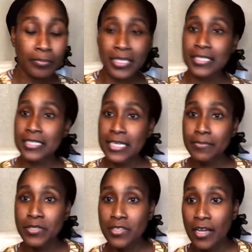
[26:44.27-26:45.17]
Place
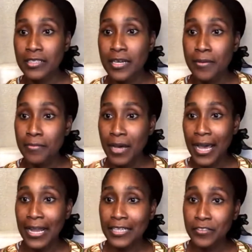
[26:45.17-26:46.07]
labels on them.
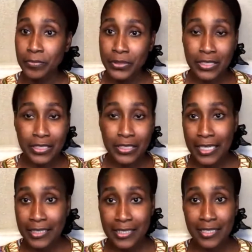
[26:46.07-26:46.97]
I like to put the
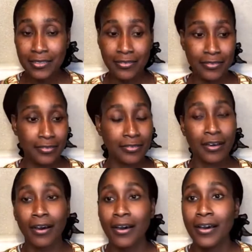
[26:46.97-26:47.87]
date
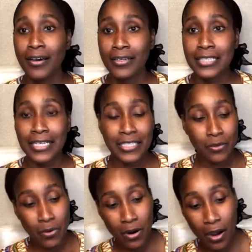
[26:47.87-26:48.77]
that
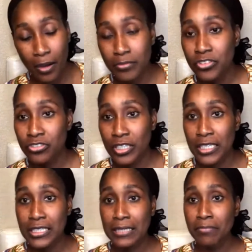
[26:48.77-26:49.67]
they were
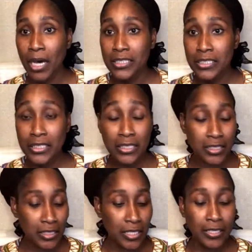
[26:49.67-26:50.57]
strained and
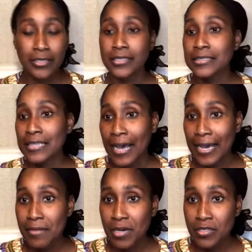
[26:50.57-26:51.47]
bottled, the
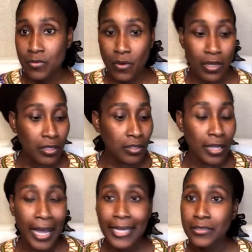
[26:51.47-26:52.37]
time as
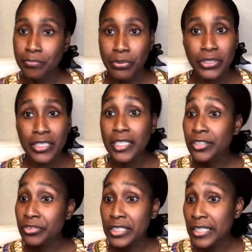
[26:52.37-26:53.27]
well, and put the
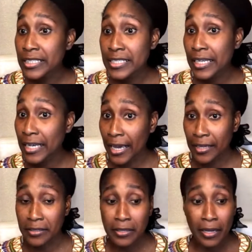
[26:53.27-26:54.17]
ingredients
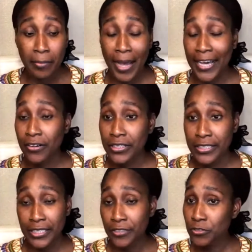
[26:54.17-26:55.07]
again back on
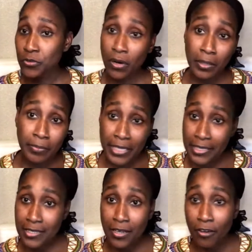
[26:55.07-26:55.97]
there. And if you want to
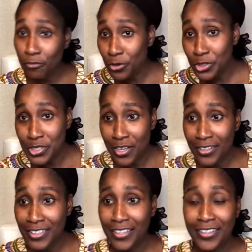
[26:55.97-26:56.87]
place love words
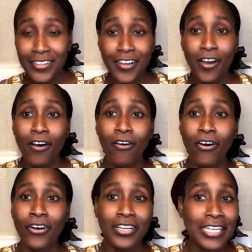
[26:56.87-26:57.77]
on there
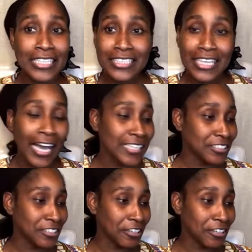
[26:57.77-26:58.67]
or any
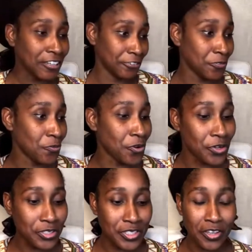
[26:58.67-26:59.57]
kind of
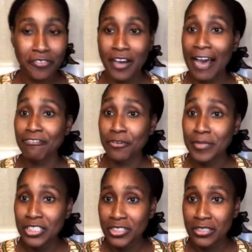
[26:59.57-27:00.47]
words of
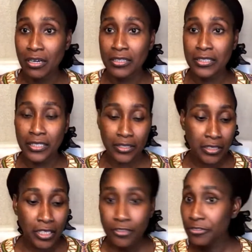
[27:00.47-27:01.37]
affirmation on
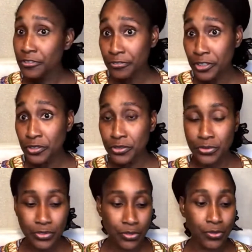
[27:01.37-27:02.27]
there, feel free to
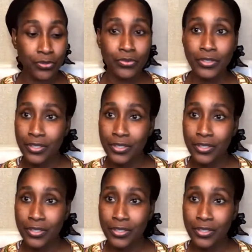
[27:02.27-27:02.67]
do so.